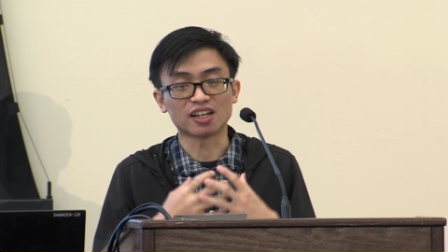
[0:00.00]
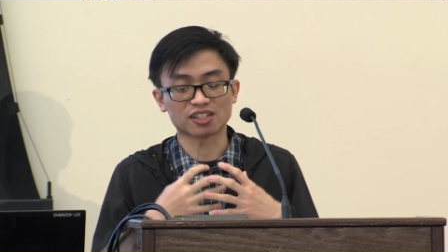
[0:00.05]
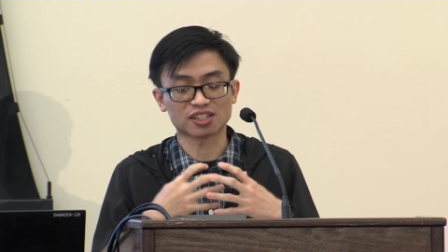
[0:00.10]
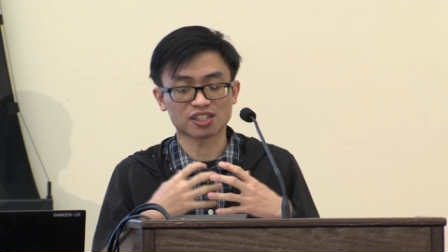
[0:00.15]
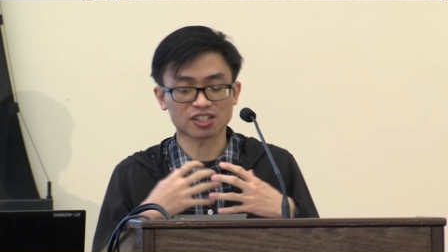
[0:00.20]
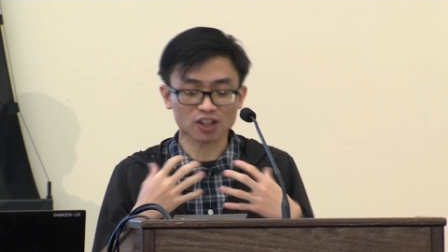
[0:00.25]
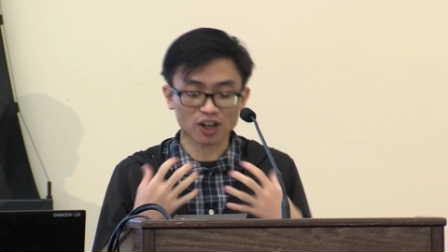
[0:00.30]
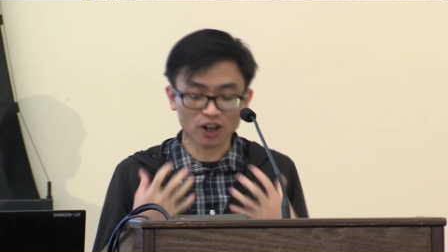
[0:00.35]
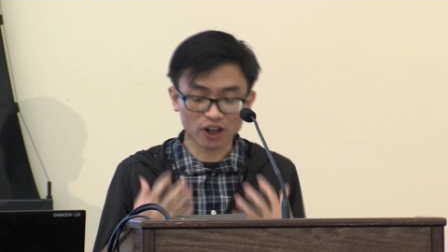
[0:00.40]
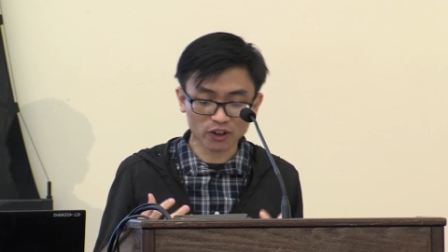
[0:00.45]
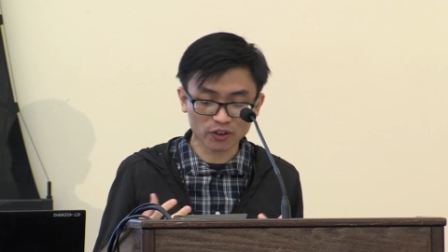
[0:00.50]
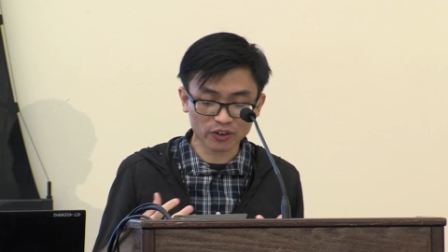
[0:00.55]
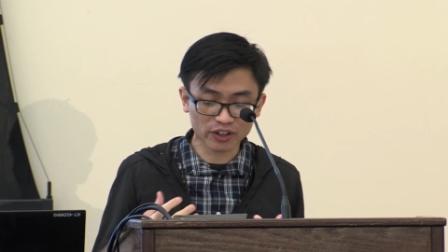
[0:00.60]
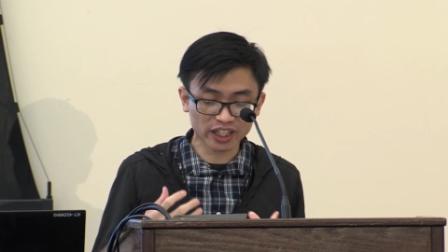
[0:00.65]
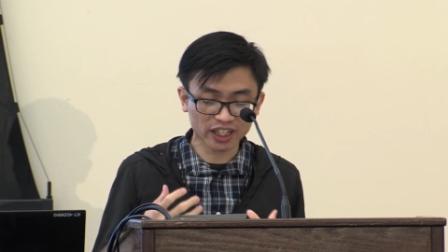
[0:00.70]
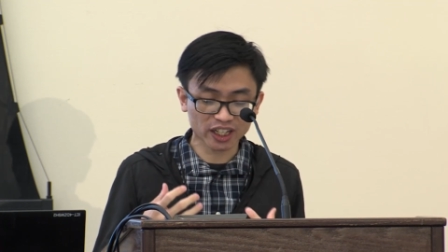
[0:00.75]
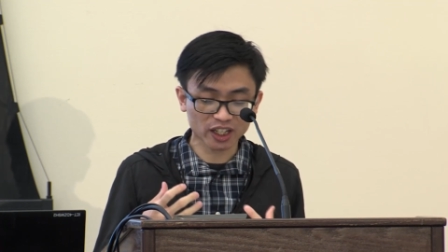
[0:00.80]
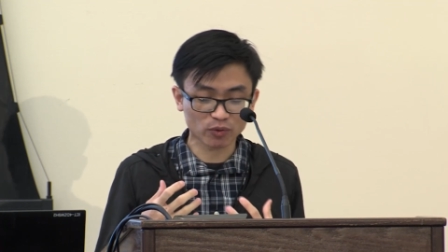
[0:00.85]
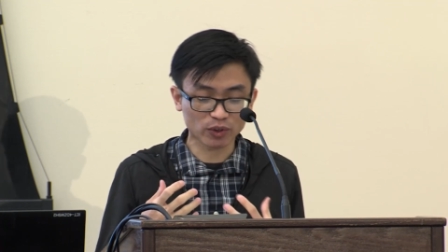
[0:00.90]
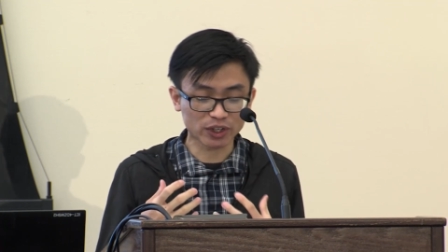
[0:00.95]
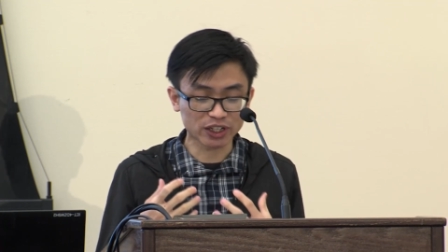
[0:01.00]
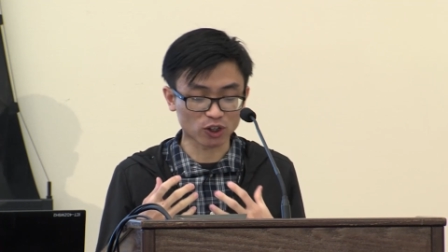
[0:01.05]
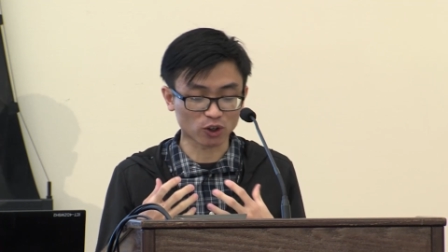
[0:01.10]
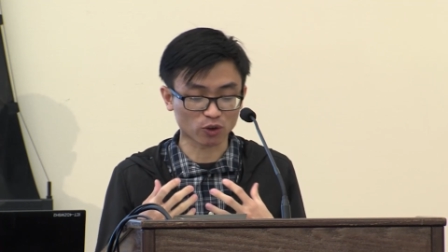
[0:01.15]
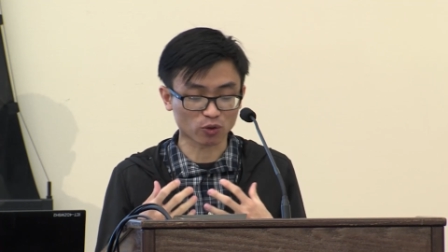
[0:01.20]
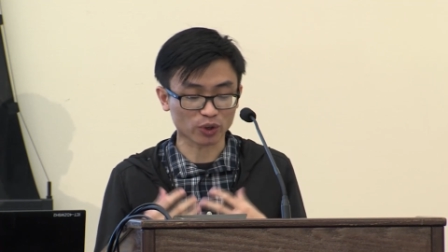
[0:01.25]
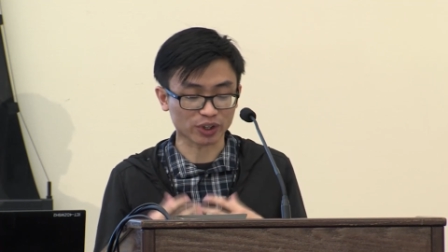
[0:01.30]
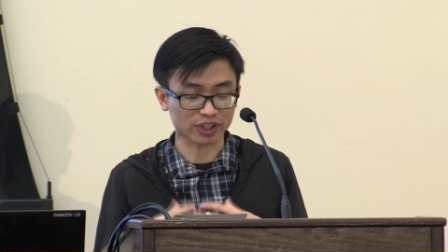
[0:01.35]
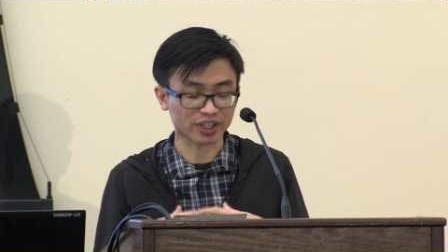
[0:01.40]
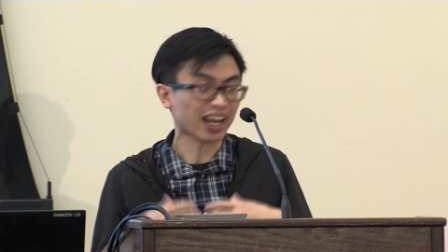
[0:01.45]
sorry, we don't
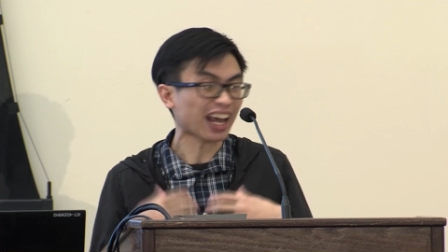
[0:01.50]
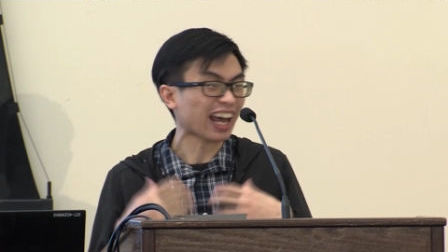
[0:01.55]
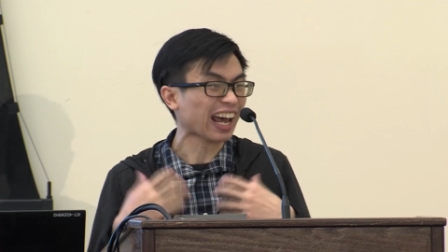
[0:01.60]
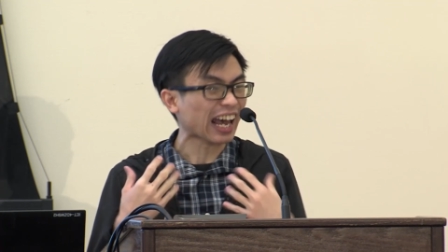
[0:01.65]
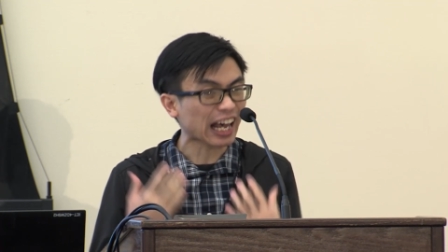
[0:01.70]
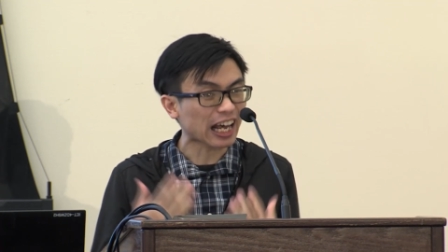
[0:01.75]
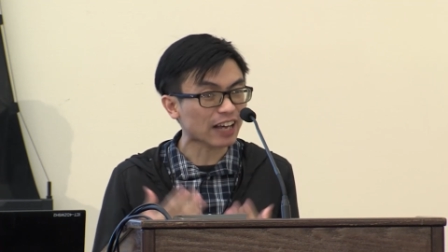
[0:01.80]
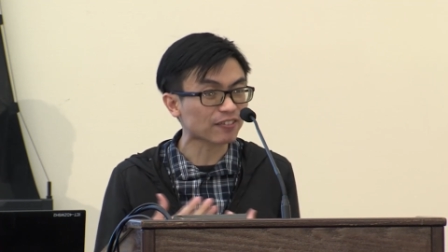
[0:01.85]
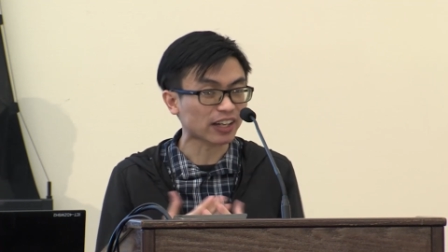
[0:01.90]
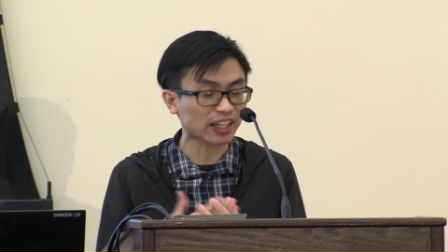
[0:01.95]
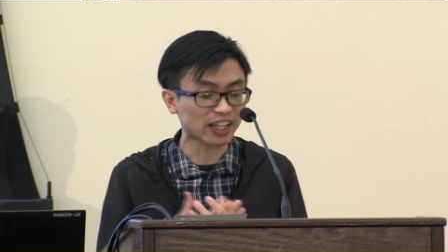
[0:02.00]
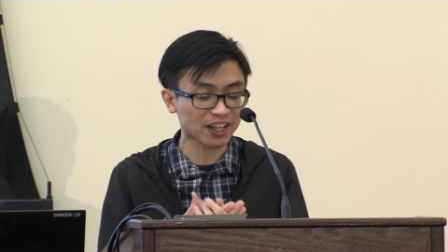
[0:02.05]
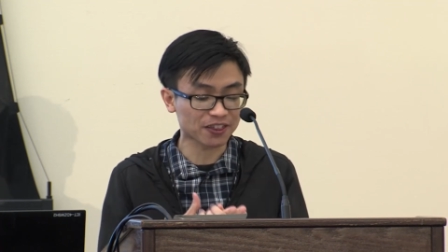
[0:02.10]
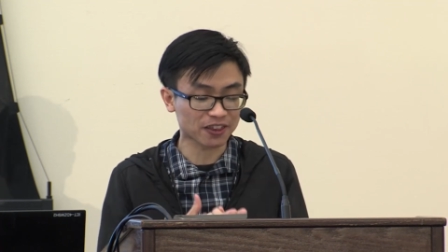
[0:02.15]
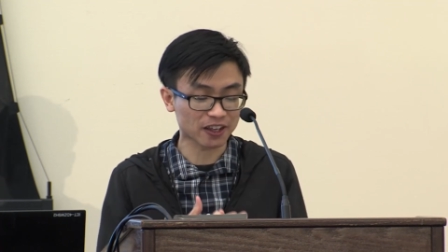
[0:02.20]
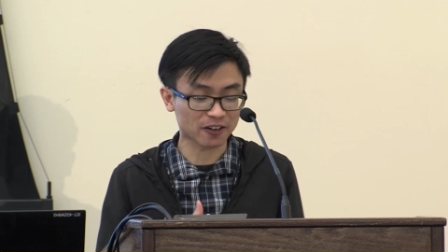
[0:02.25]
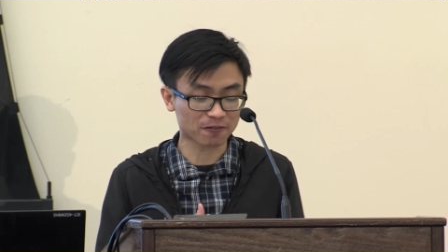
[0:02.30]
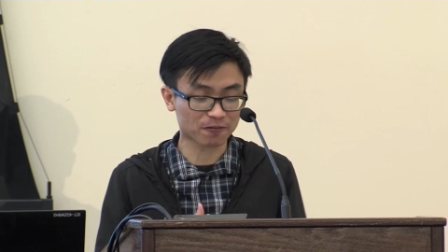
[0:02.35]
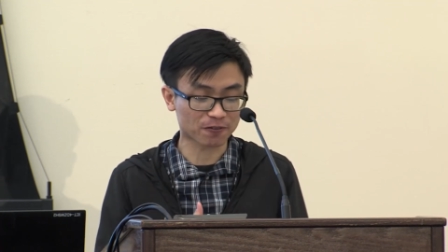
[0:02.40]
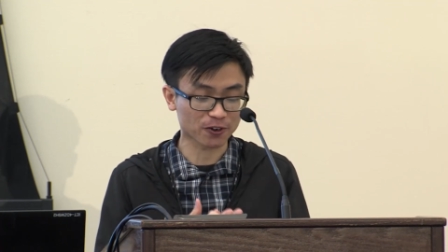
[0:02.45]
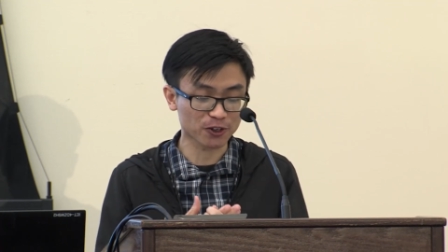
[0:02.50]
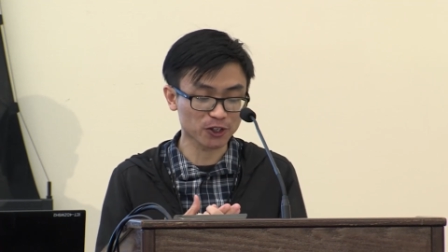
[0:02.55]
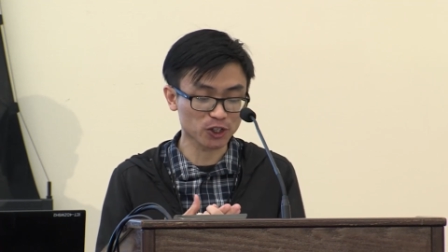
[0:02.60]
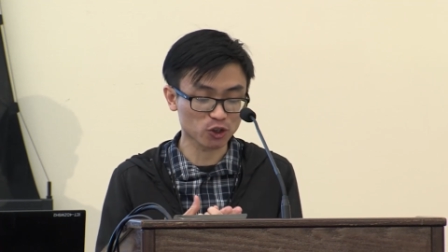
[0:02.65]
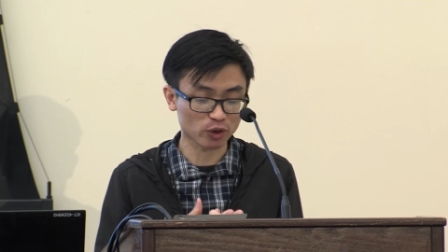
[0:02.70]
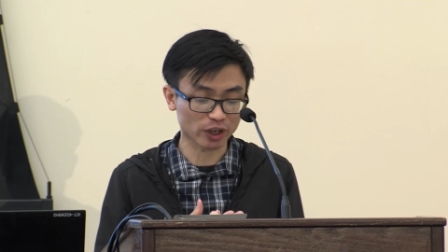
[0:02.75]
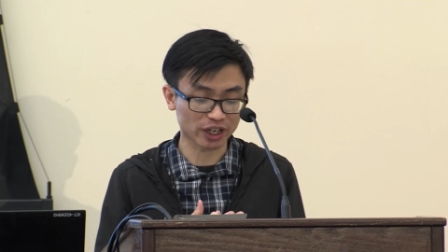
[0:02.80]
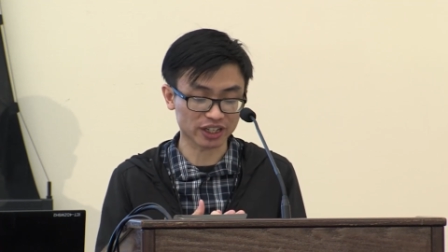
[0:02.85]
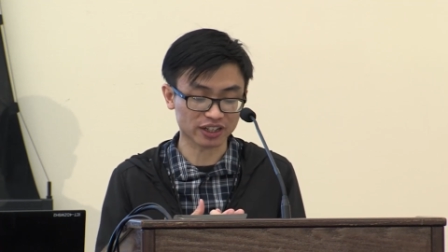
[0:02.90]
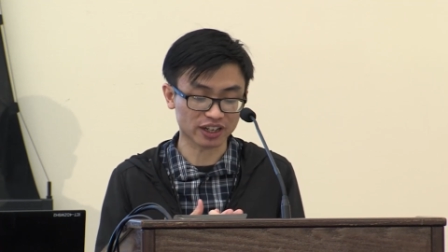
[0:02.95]
really have anything for you
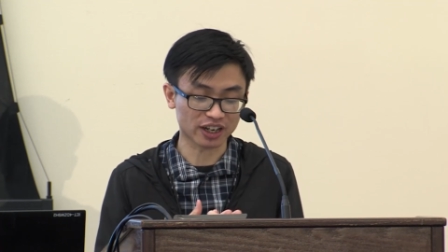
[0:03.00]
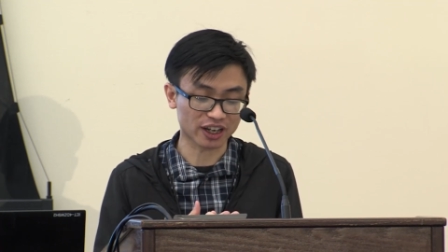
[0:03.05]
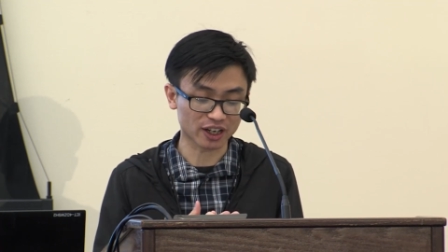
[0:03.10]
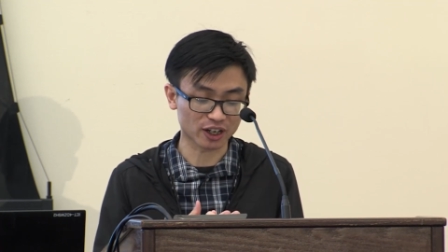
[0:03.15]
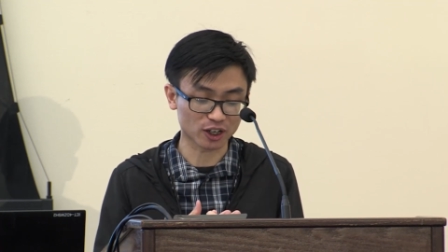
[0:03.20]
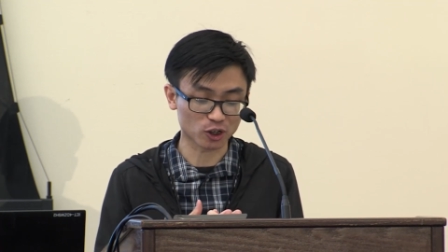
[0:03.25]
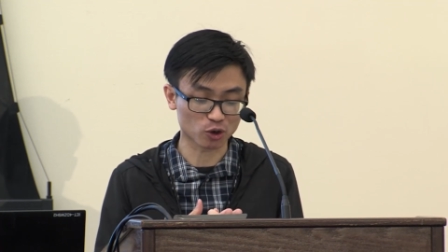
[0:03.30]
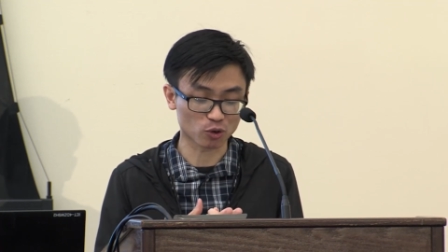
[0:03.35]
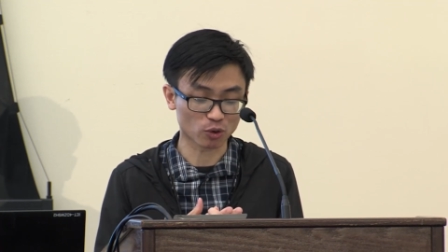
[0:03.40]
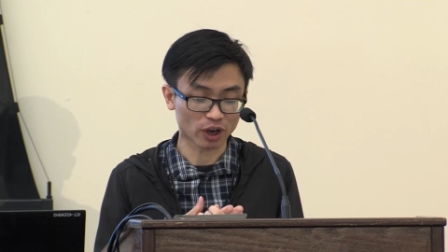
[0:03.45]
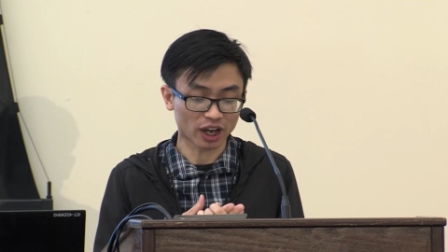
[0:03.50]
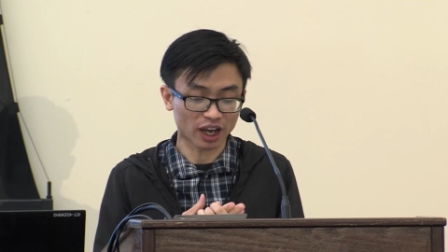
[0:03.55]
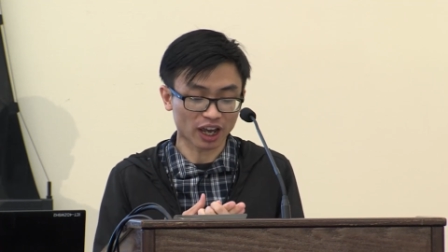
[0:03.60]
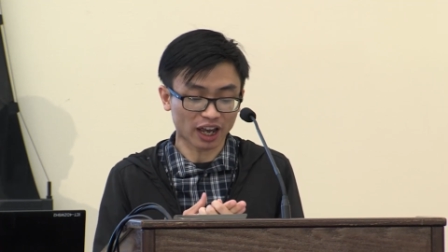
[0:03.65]
right now.